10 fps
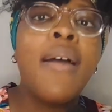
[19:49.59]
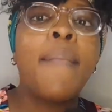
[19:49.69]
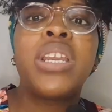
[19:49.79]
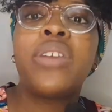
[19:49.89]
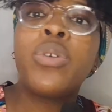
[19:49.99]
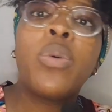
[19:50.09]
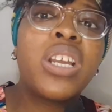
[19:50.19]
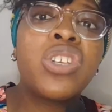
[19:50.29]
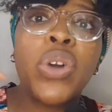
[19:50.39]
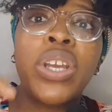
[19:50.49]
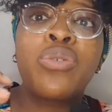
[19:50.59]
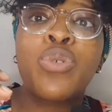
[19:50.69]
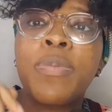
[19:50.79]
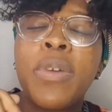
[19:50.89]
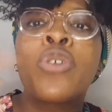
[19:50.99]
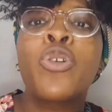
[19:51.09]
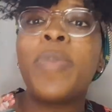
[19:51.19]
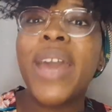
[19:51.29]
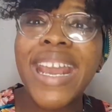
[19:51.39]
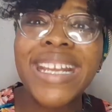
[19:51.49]
But if you wanna join group
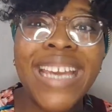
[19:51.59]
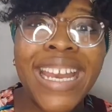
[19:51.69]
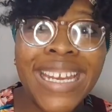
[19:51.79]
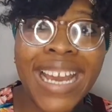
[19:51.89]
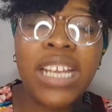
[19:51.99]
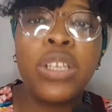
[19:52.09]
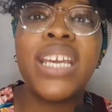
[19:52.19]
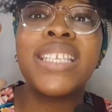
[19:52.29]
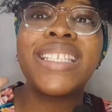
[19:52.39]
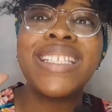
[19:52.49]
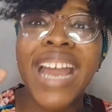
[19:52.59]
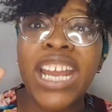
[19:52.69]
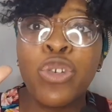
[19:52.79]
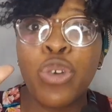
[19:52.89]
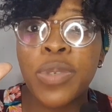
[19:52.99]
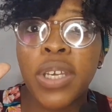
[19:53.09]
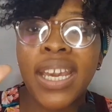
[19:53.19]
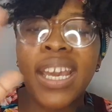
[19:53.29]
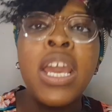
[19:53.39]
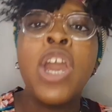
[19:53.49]
8 and 9, there's 9 groups, okay?